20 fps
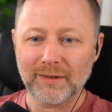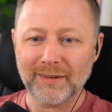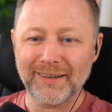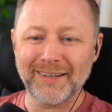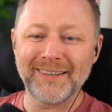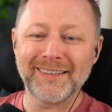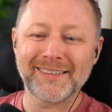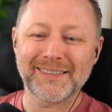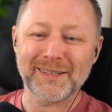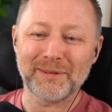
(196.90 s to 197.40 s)

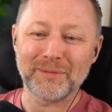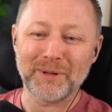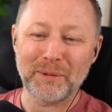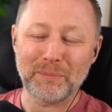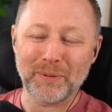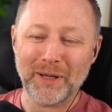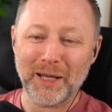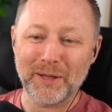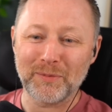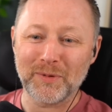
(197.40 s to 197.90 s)
Somebody
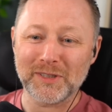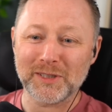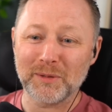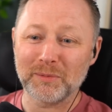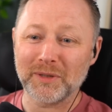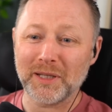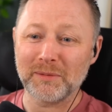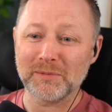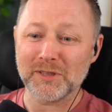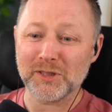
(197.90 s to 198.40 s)
replied with,
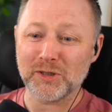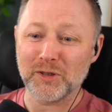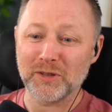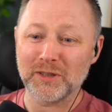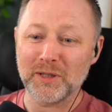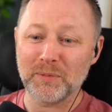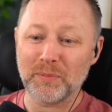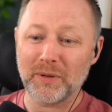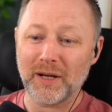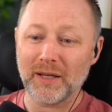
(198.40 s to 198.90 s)
sometimes it's good
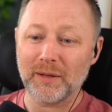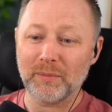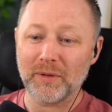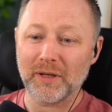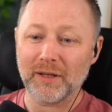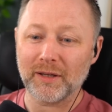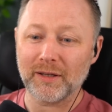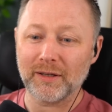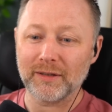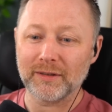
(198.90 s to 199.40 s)
to pray. Let me hear
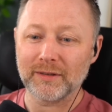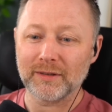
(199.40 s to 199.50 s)
that.